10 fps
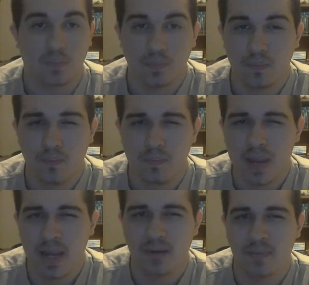
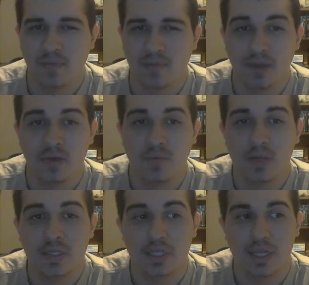main villain
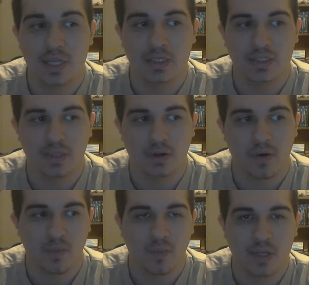witch is, you
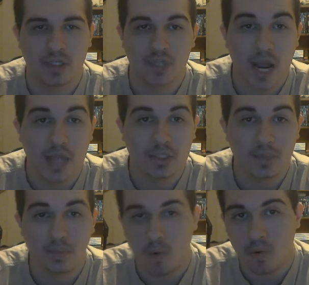know, white trash,
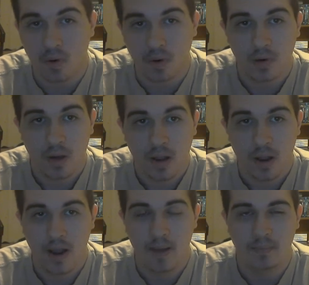poor,
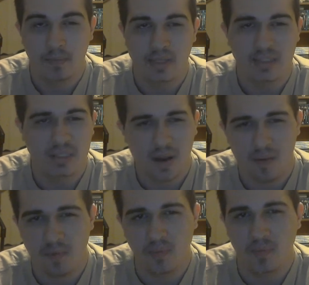has a
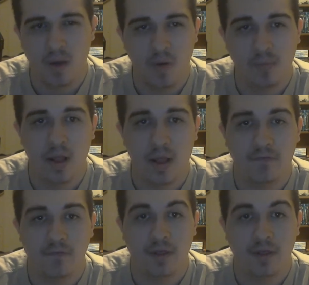terrible home life.